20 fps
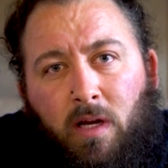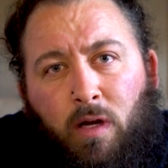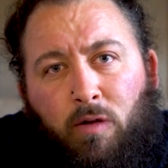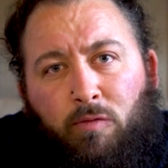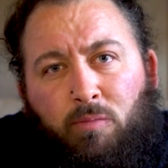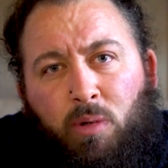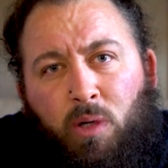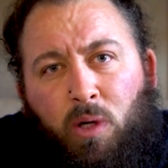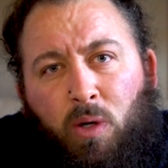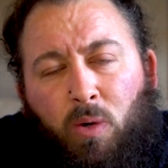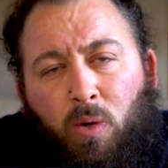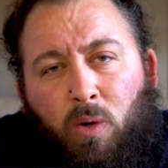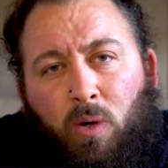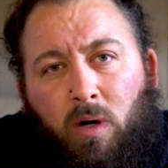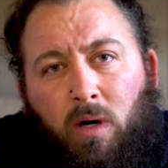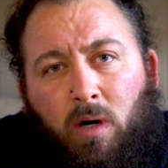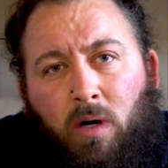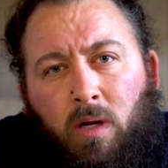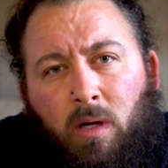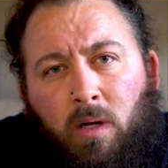of
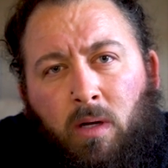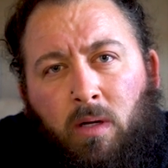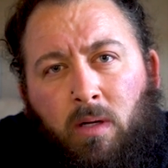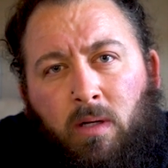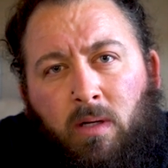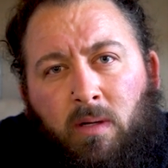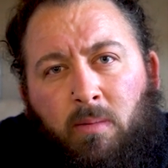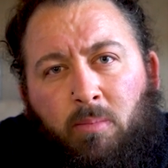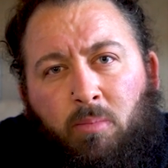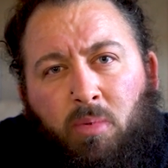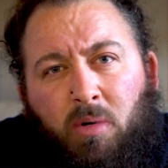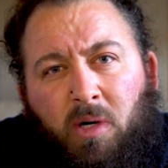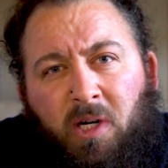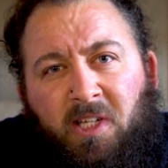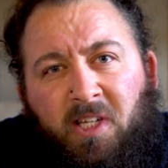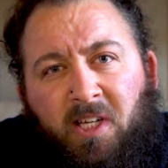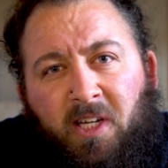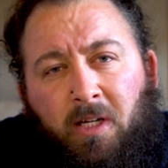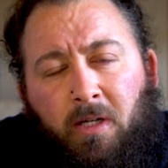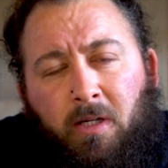pure
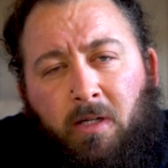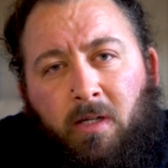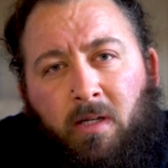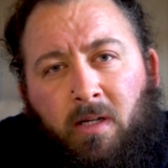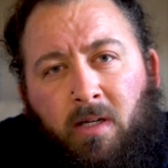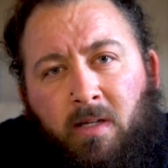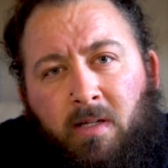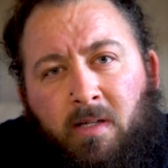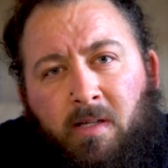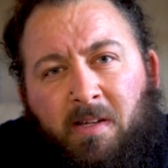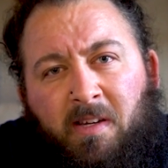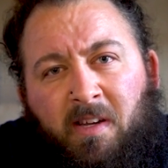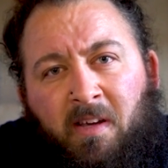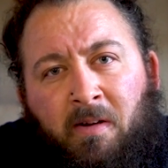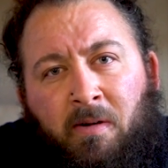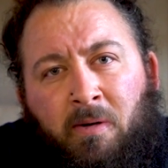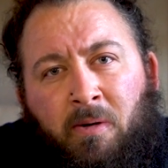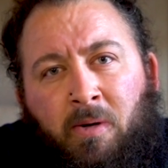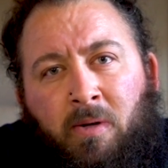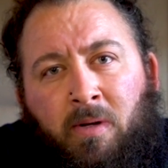British
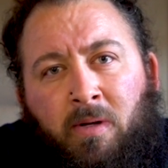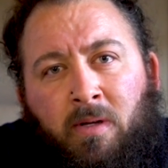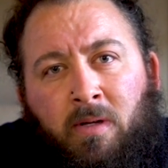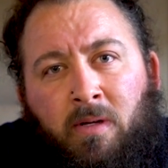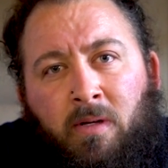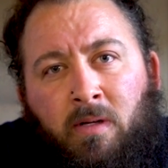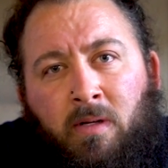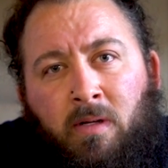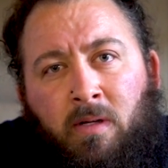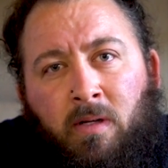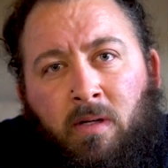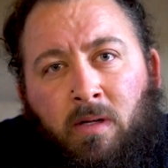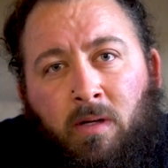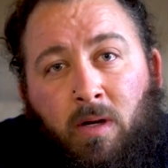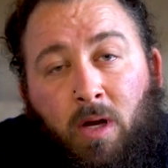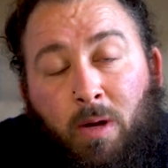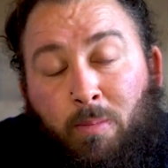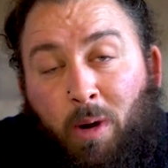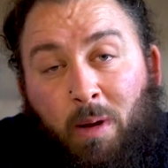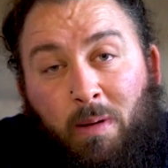steel.
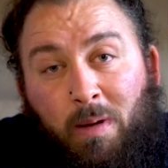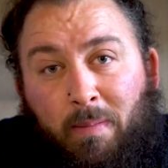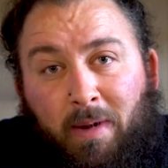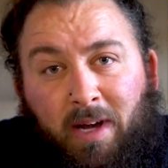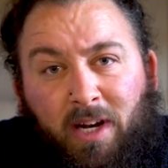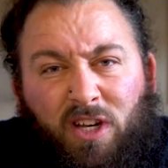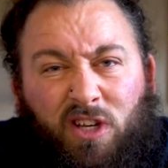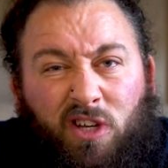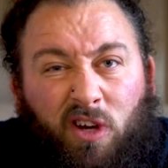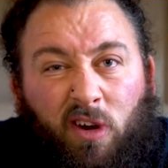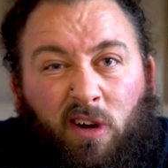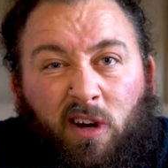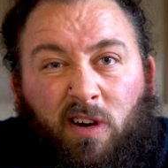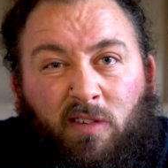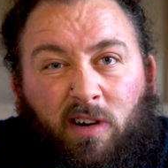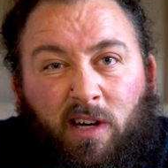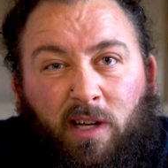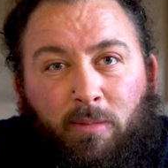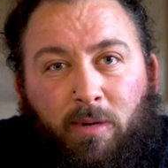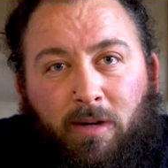It might have been in China
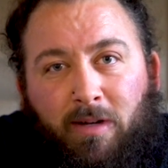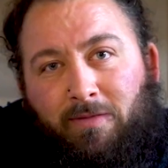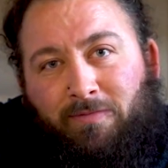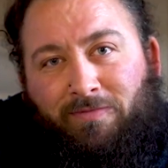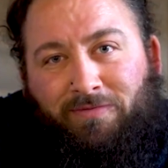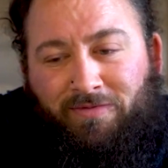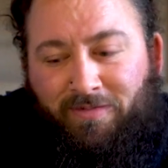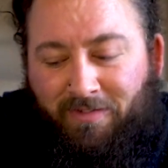really, but